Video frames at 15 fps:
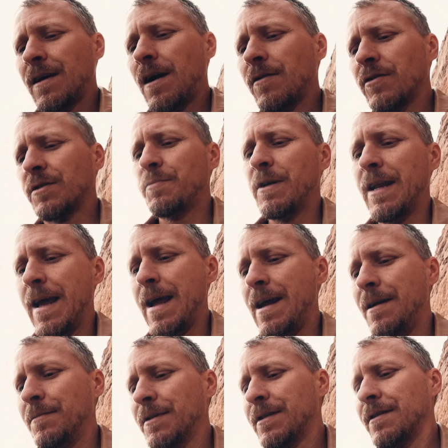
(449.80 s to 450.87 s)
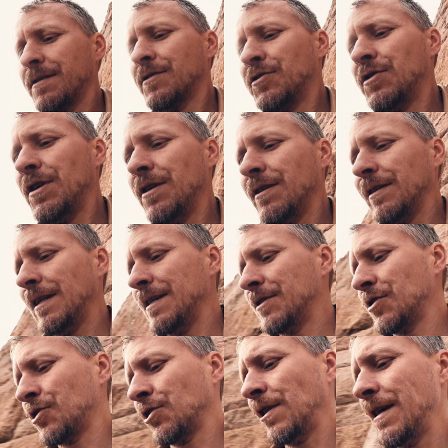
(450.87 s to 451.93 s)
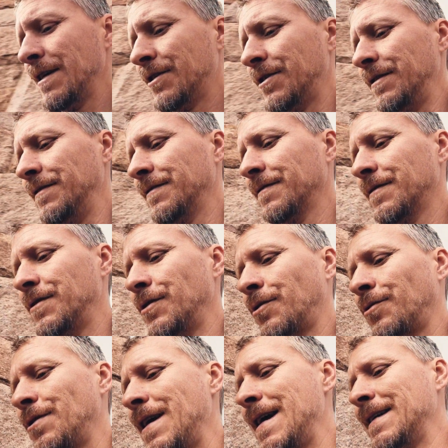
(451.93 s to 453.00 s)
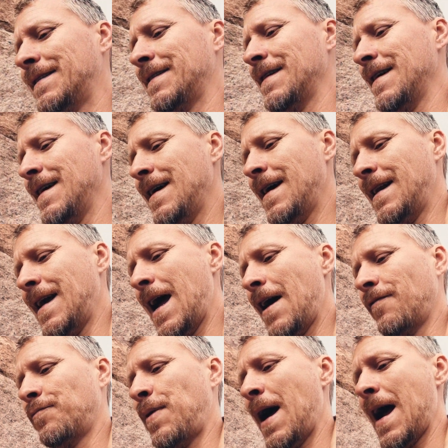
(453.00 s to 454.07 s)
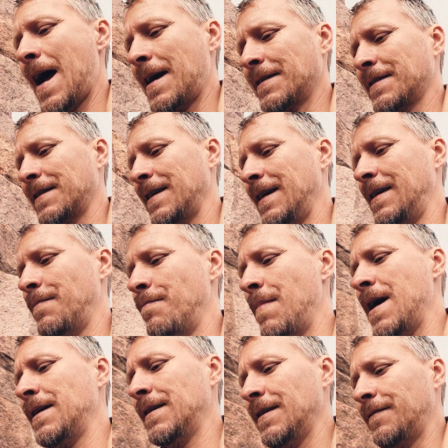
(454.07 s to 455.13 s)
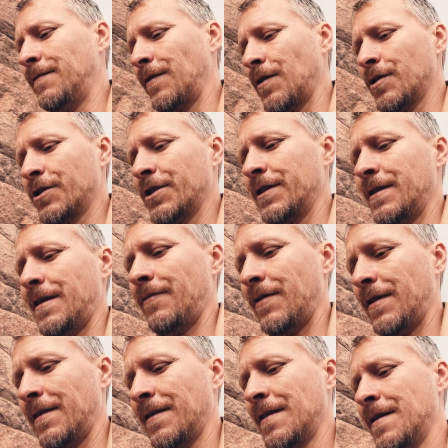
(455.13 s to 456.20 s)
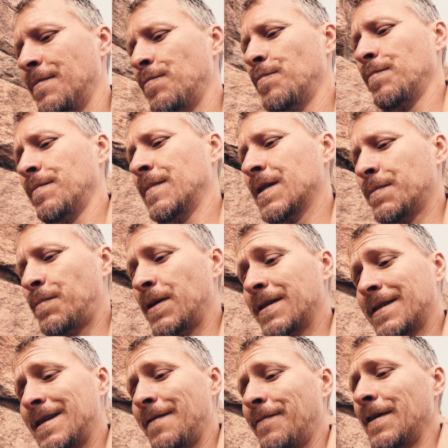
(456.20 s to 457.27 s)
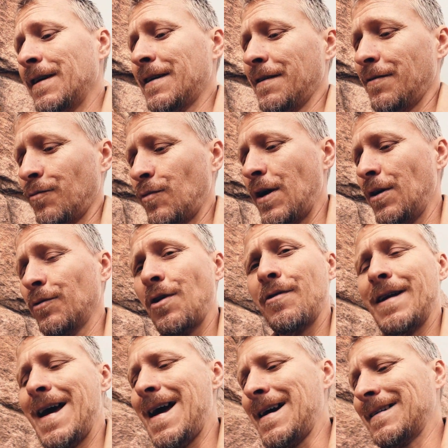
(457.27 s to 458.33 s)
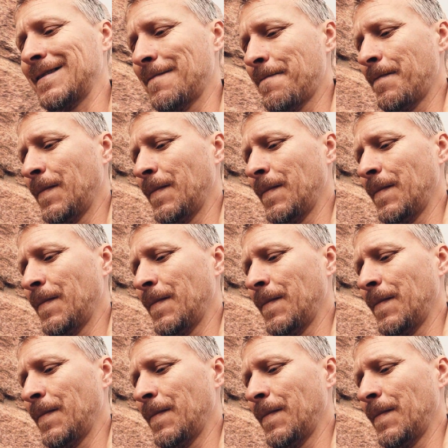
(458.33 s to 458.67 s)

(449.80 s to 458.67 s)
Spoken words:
Congressman Ames steered legislation to create and have passed an amended version of the Pacific Railroad Act,